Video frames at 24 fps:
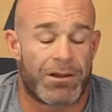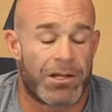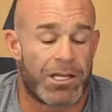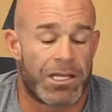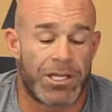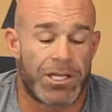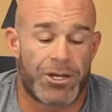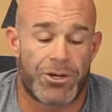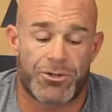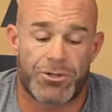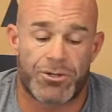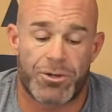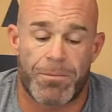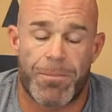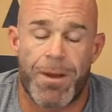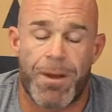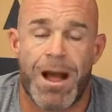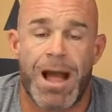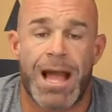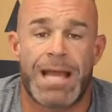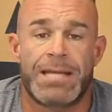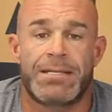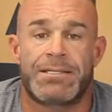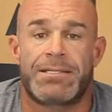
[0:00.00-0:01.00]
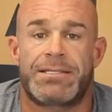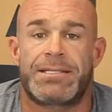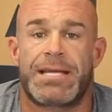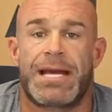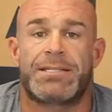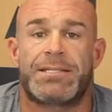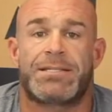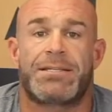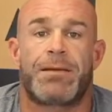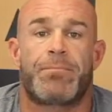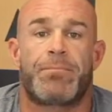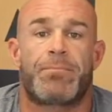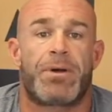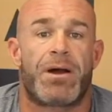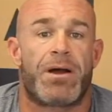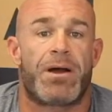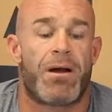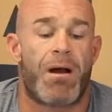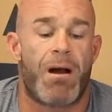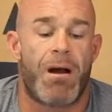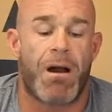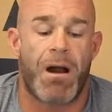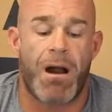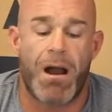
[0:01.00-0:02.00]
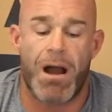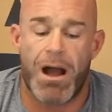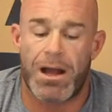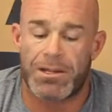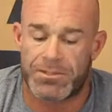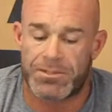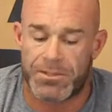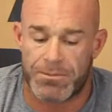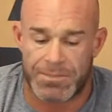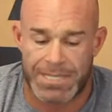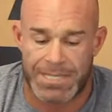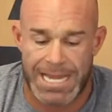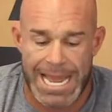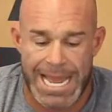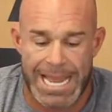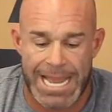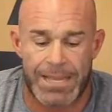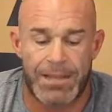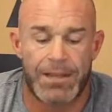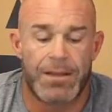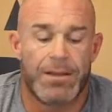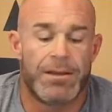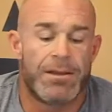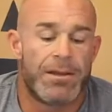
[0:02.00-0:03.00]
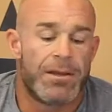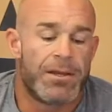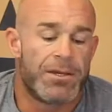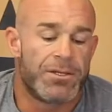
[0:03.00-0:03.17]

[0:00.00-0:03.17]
Clears your mind, sets up an awesome day.